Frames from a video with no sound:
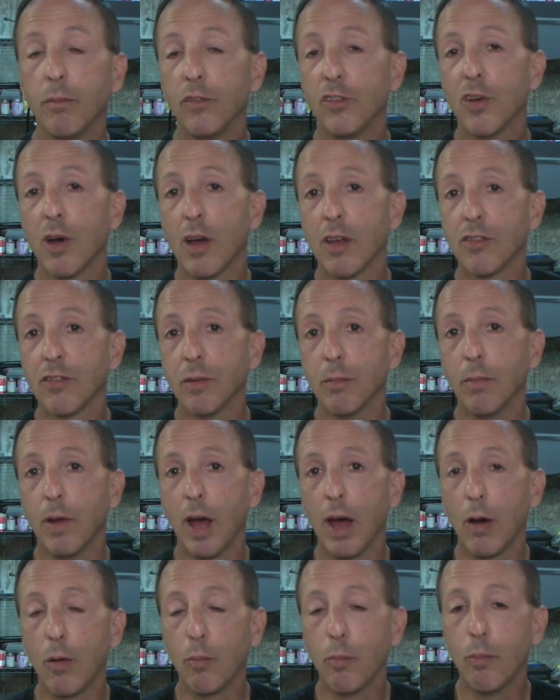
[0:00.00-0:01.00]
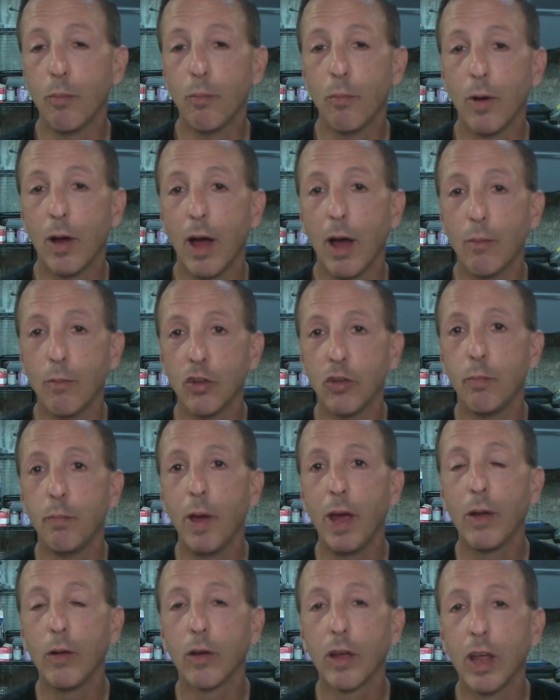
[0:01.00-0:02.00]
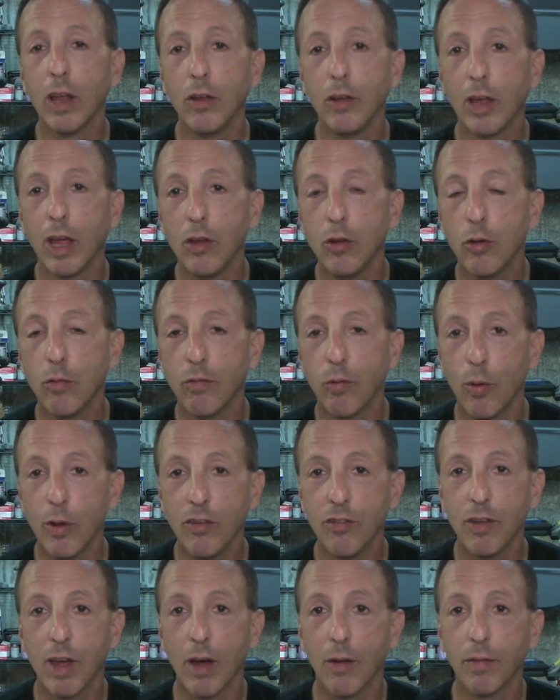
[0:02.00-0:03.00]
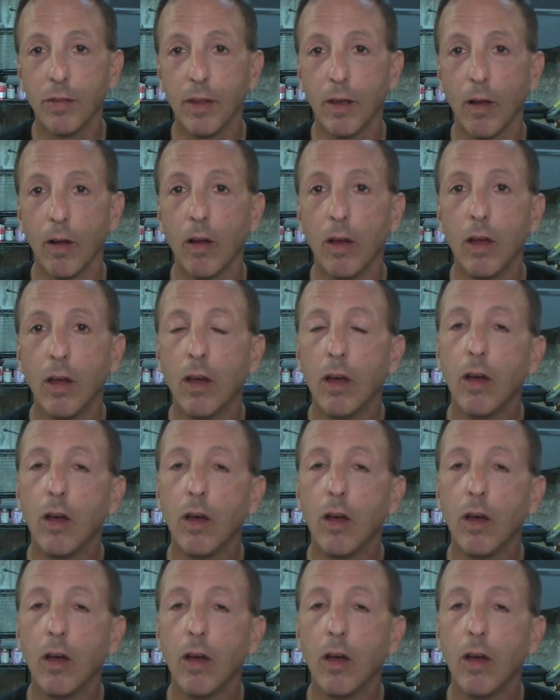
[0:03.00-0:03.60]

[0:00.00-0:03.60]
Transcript: It's awesome. How, how much better can you get your voice out there